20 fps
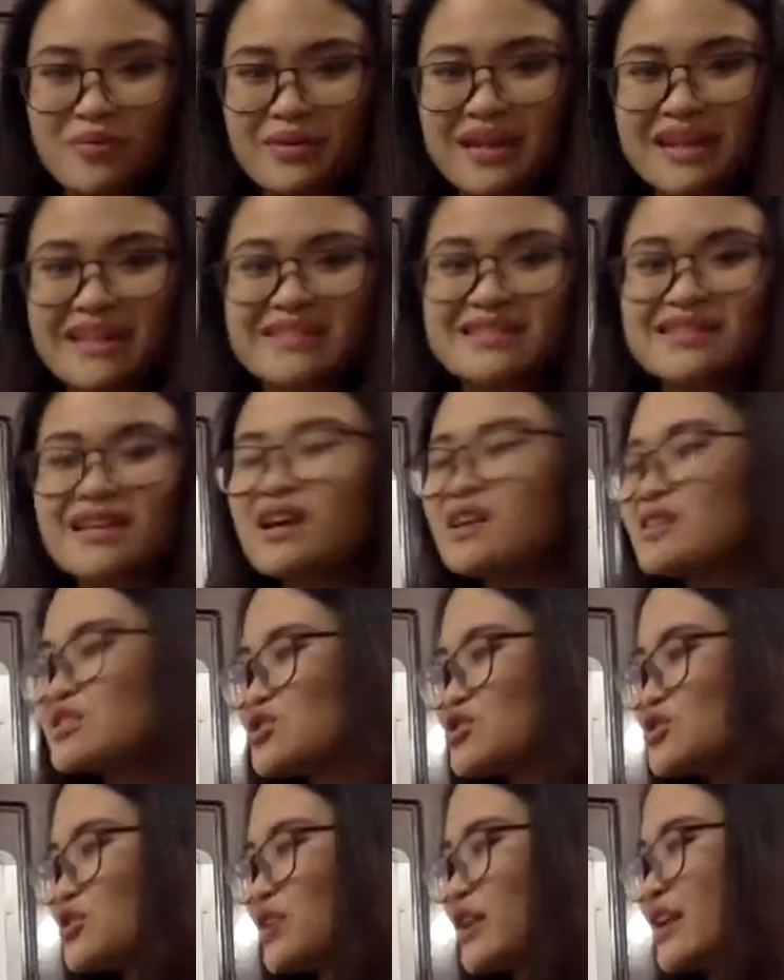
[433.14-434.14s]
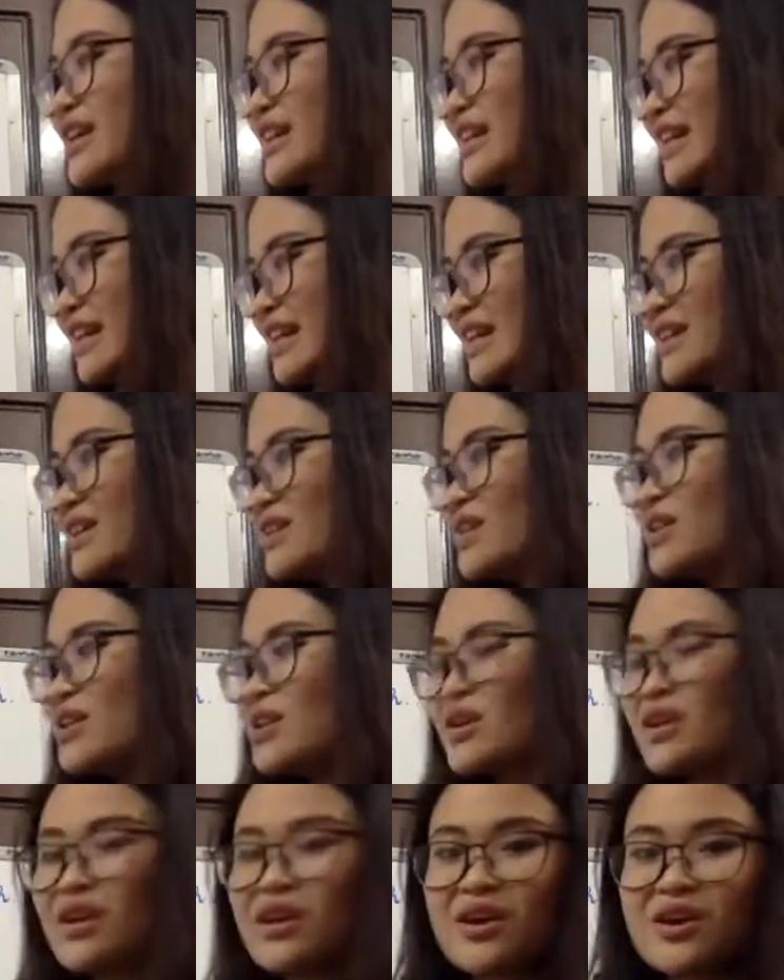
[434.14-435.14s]
is a journey
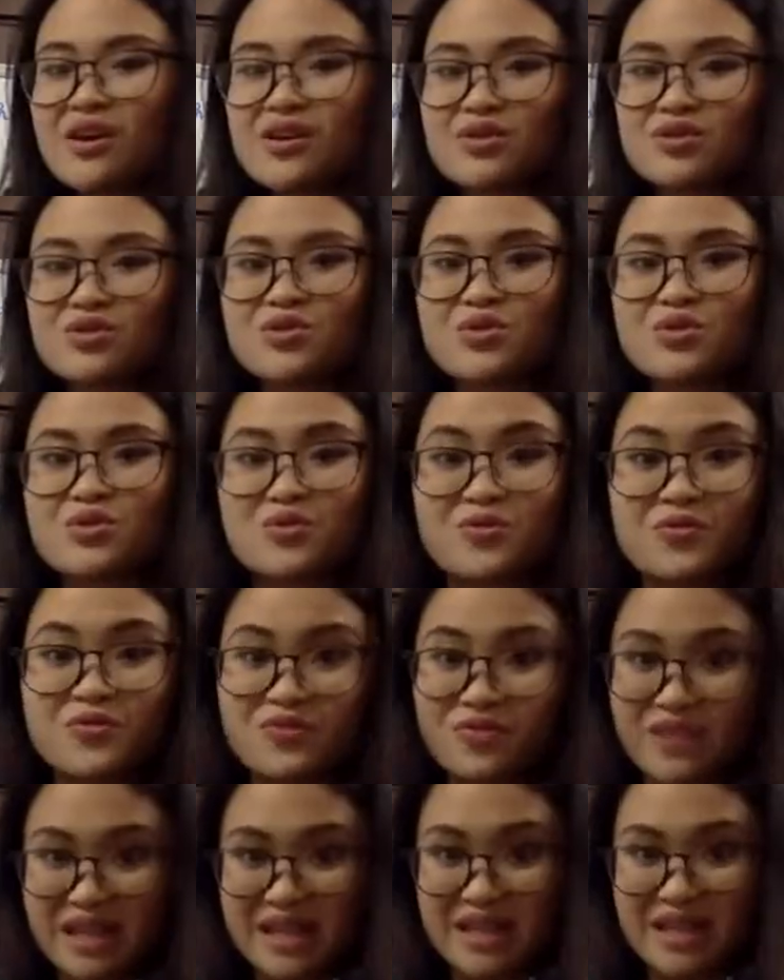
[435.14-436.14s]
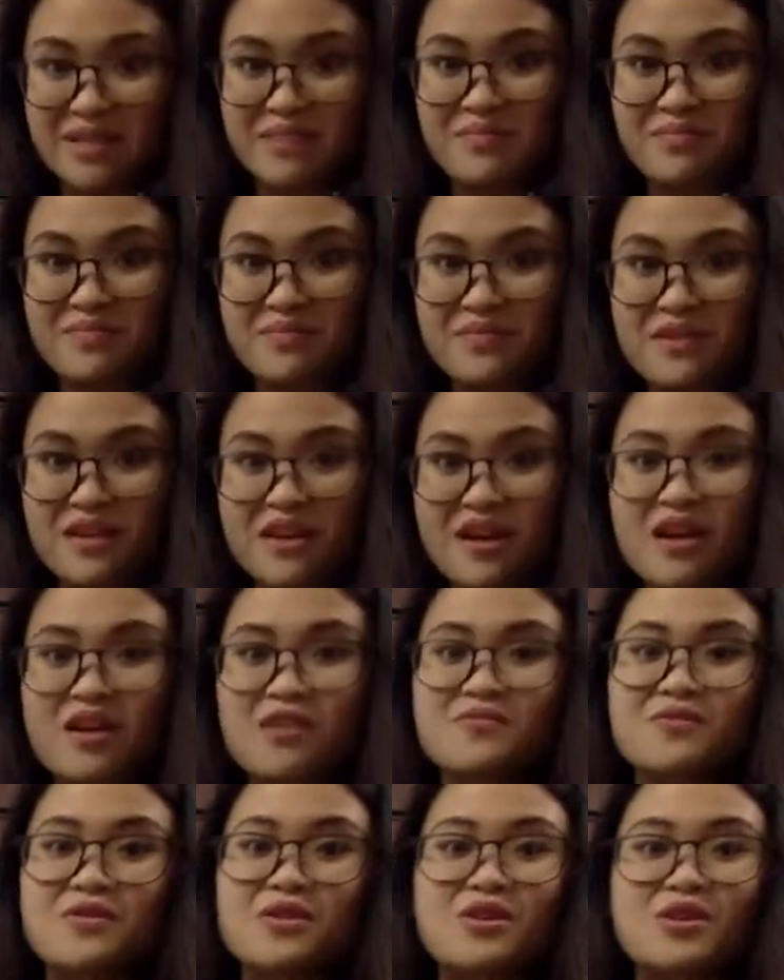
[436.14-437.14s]
to freedom
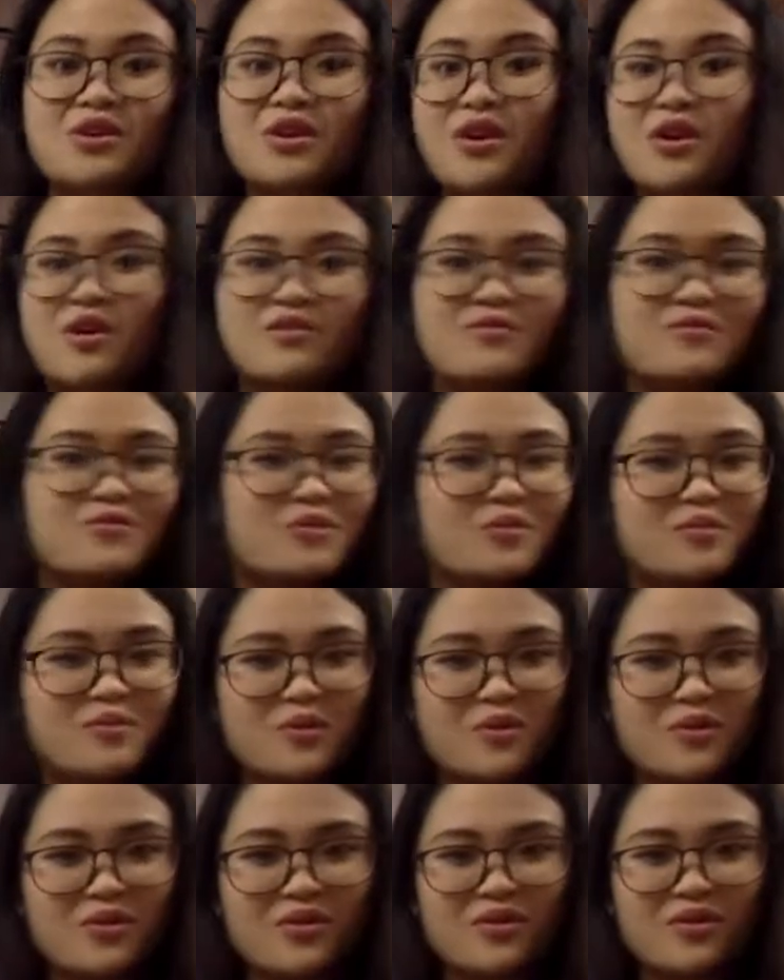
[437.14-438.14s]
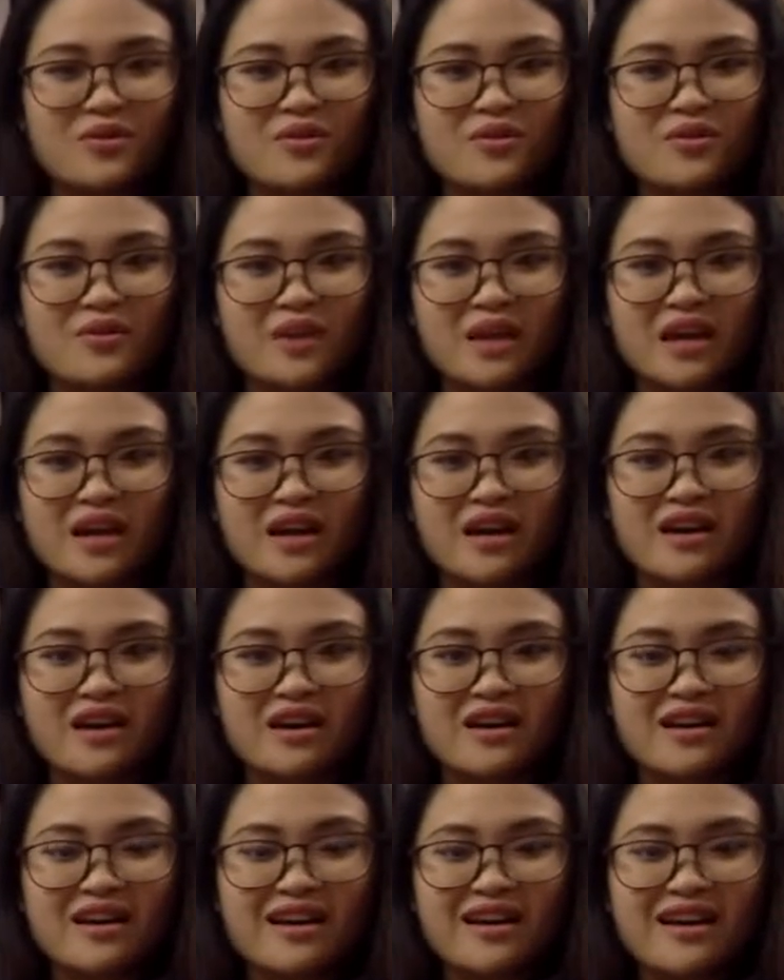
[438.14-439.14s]
of a girl from North Korea.
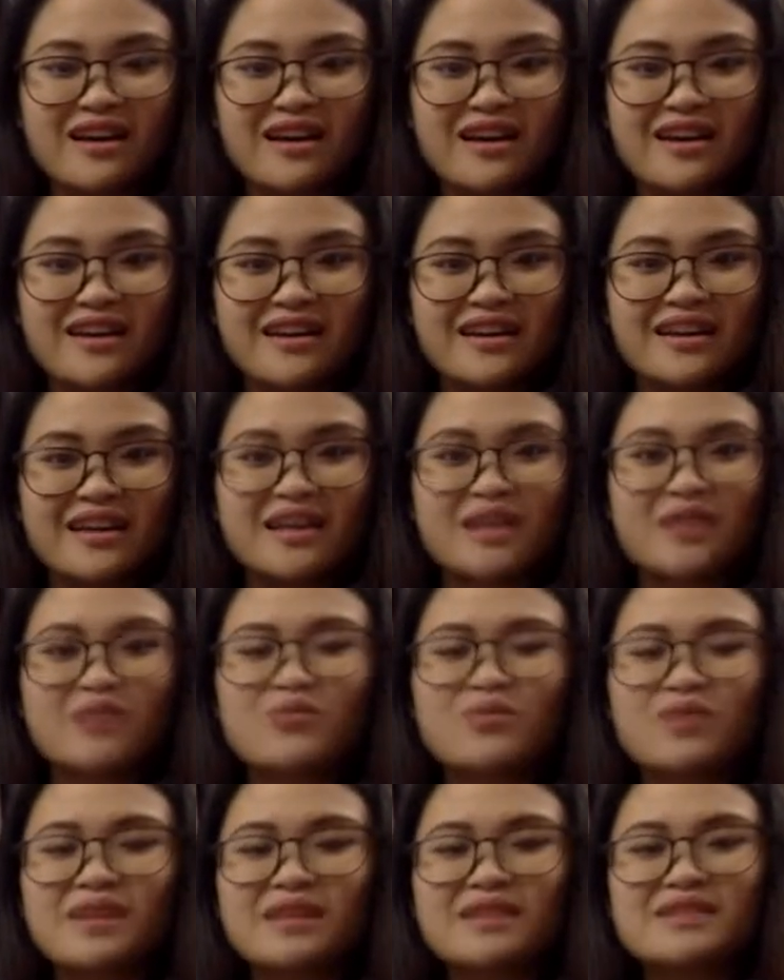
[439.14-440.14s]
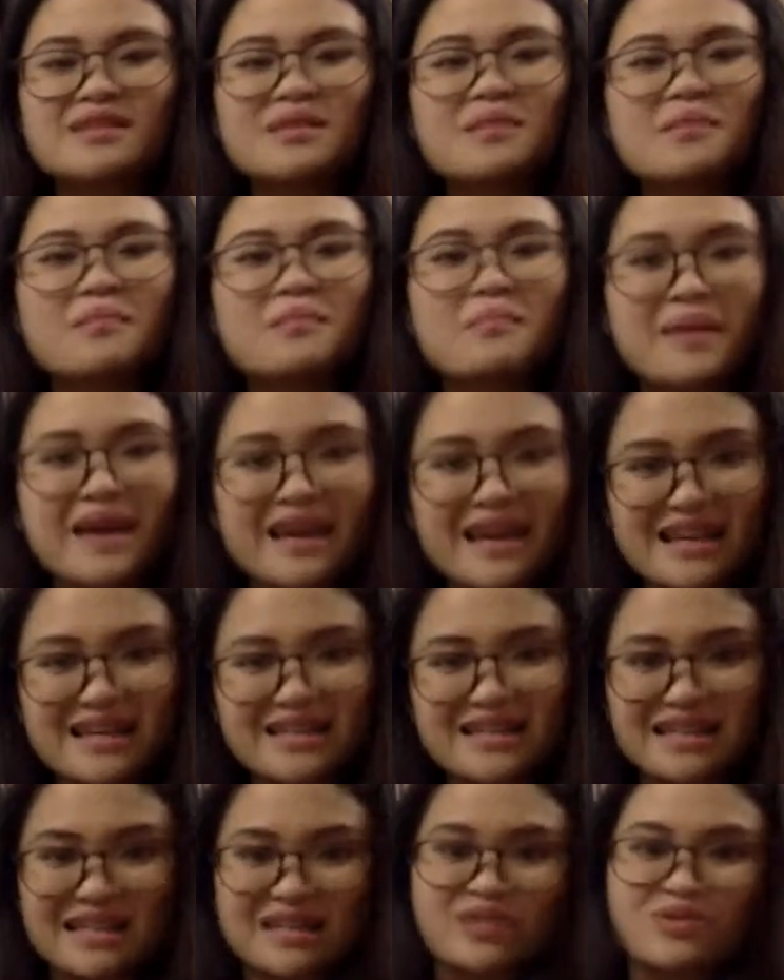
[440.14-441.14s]
It was an
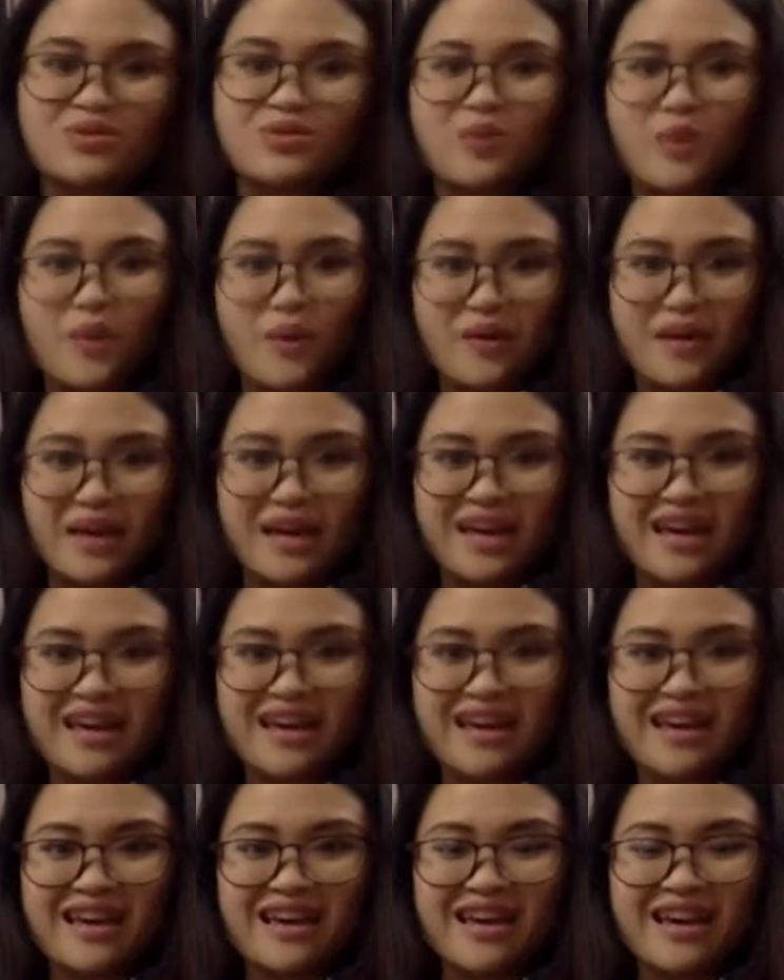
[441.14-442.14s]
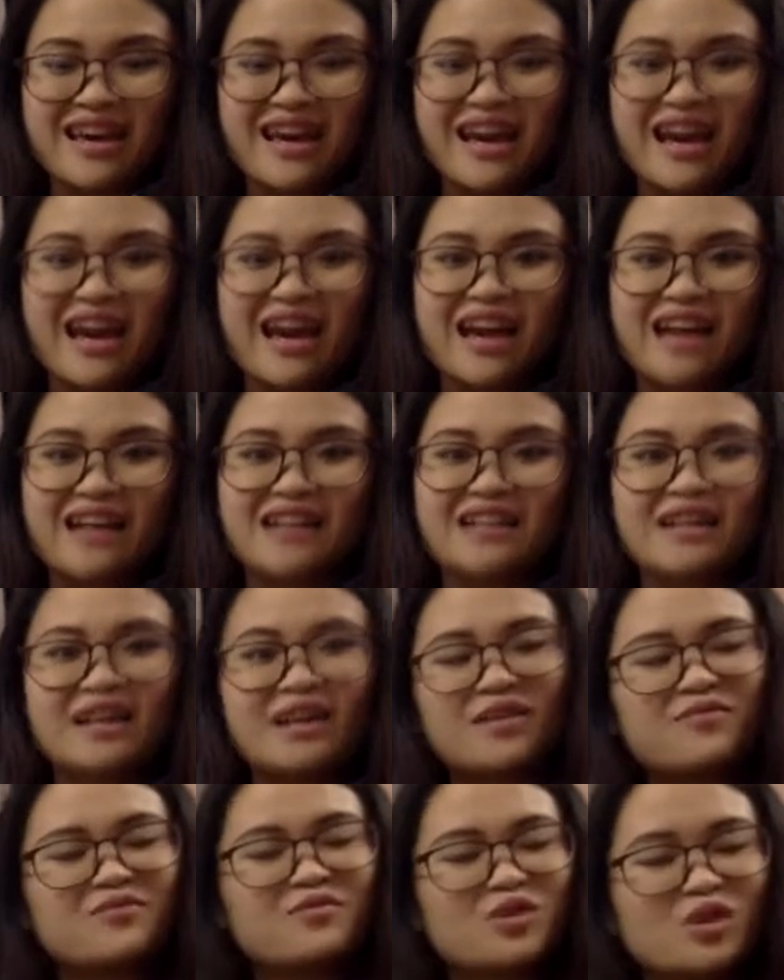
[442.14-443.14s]
amazing story, and
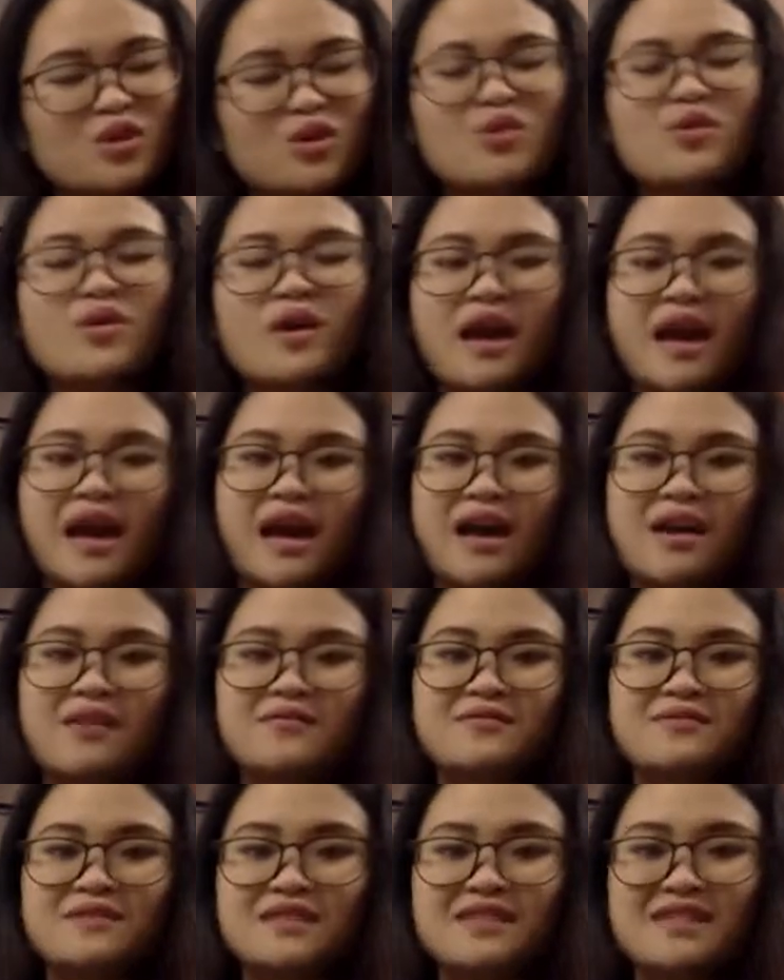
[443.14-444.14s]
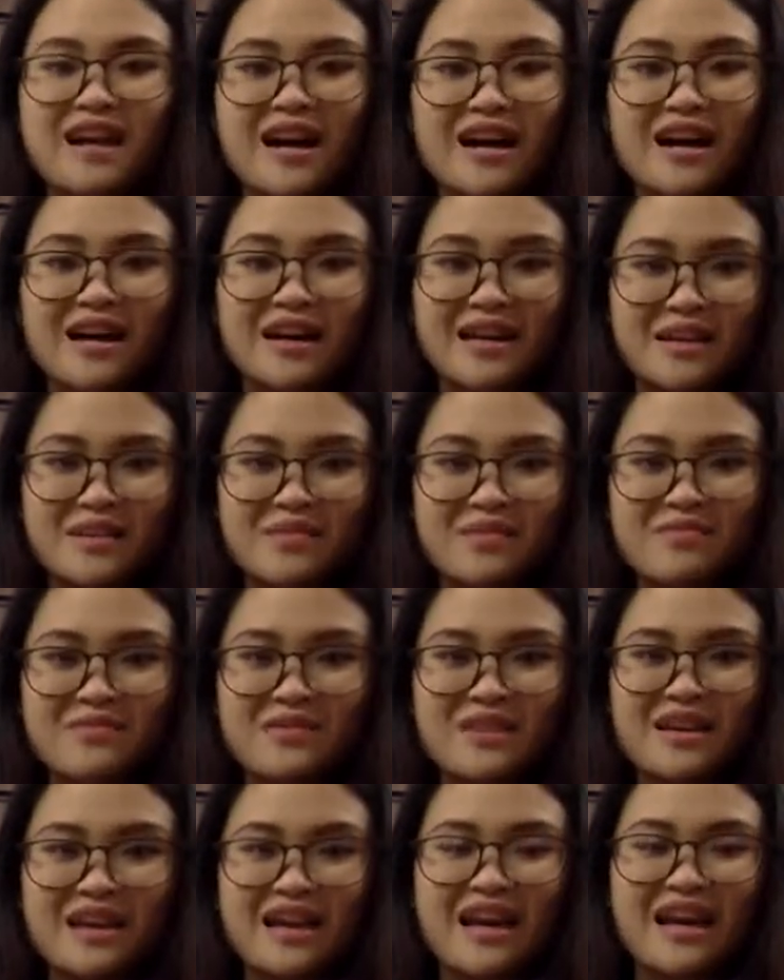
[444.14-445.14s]
if you have time
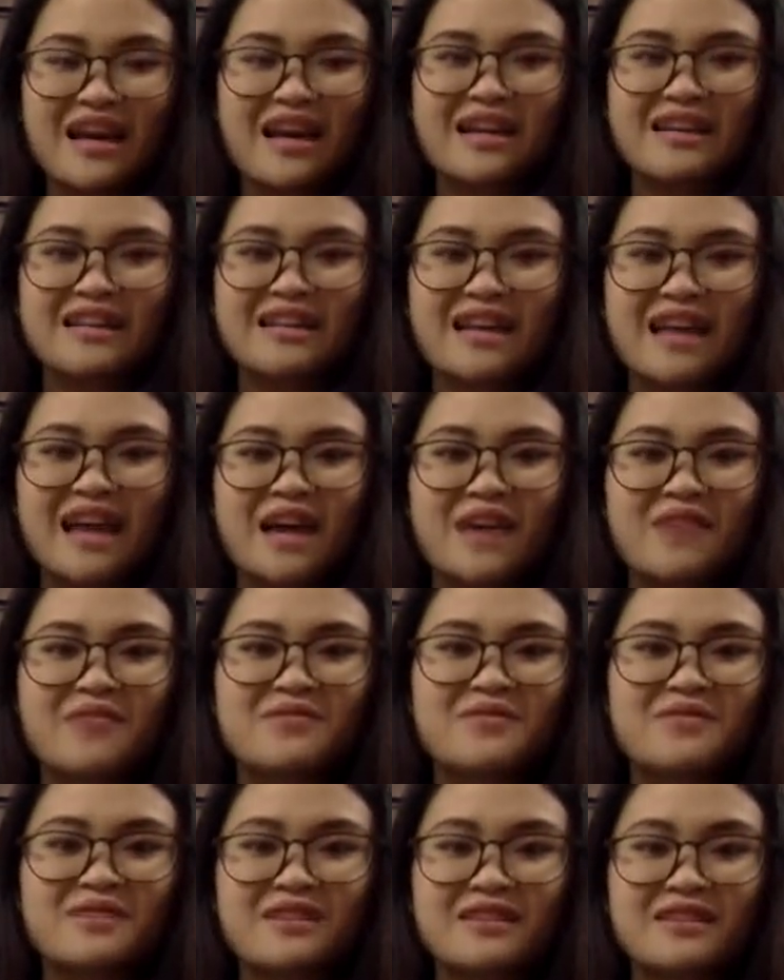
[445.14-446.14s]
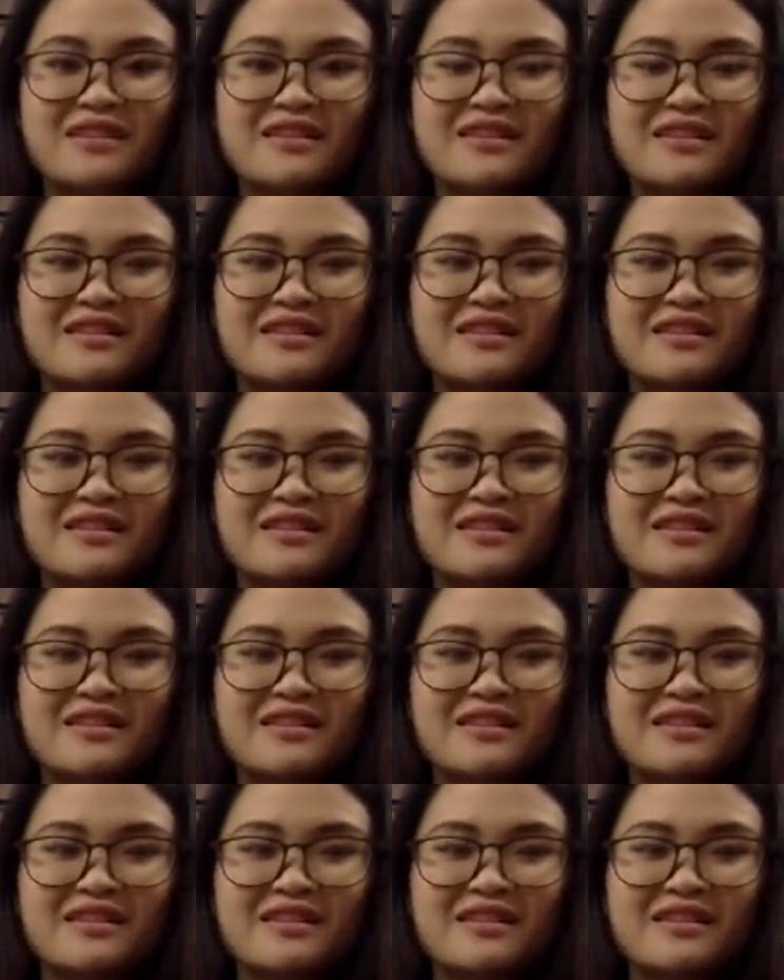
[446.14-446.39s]
and have the